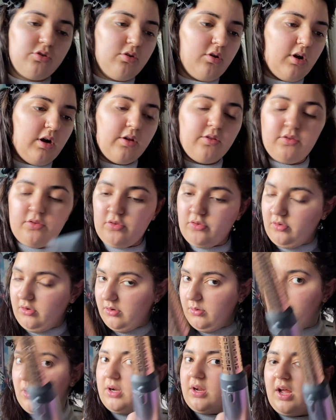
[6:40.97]
how this is going to
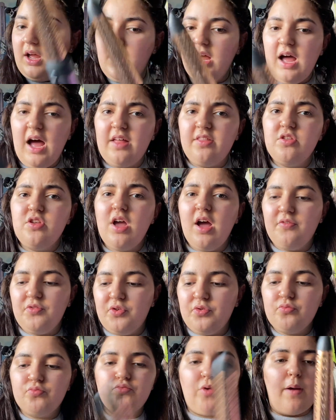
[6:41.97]
work. I think you have
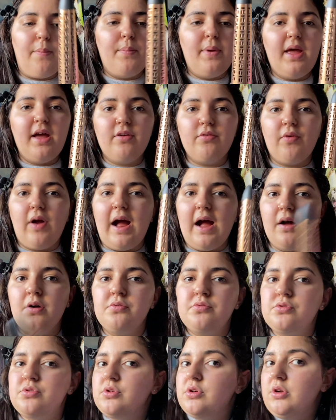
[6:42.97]
to wrap it
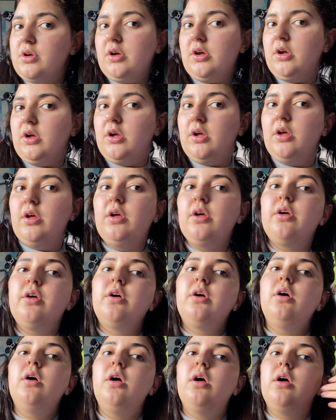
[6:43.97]
around.
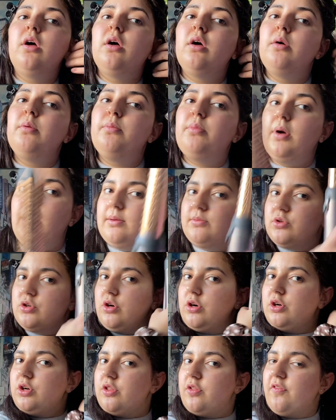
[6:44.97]
But I'm just
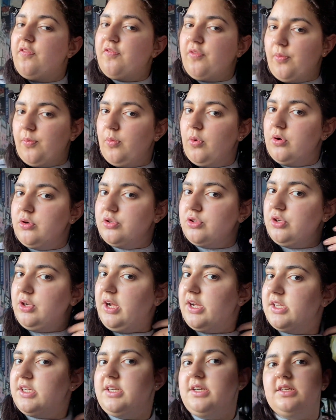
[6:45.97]
going to do the front one so you
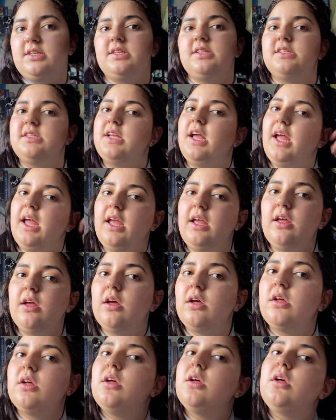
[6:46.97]
guys can see.
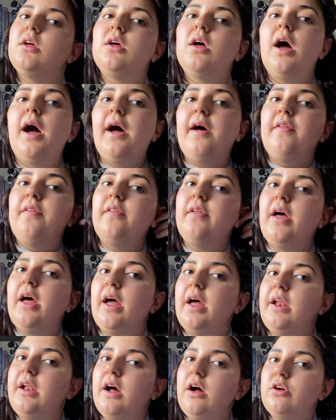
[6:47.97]
And
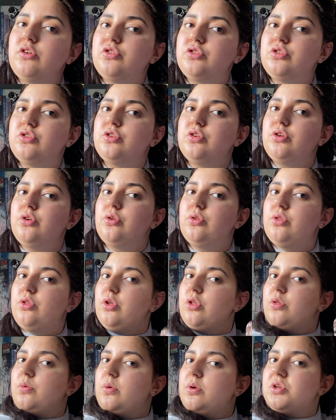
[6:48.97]
then I'll just do the
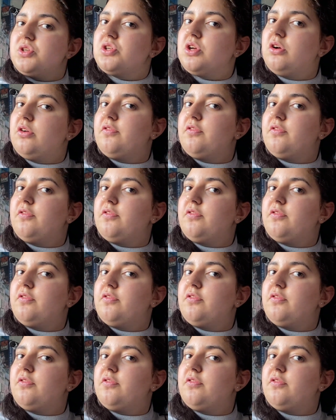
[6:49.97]
other ones off